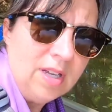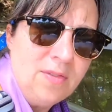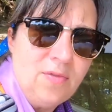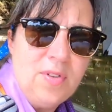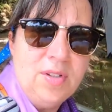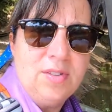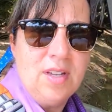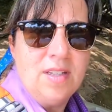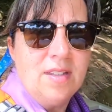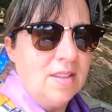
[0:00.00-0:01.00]
it feels
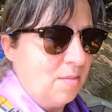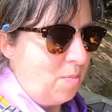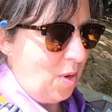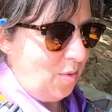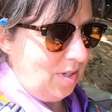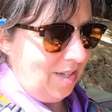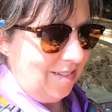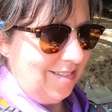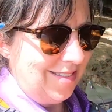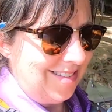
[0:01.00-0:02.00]
like the boat
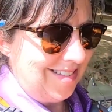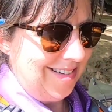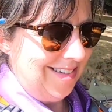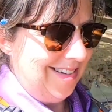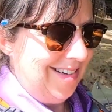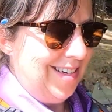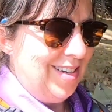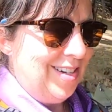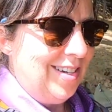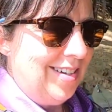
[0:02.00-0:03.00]
is
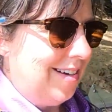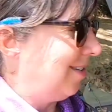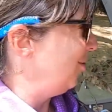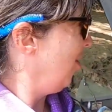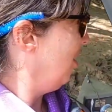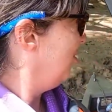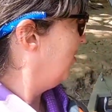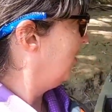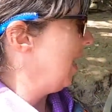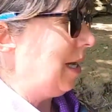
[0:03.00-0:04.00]
trying to
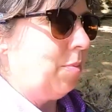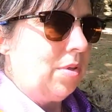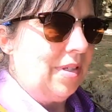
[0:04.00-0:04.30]
escape.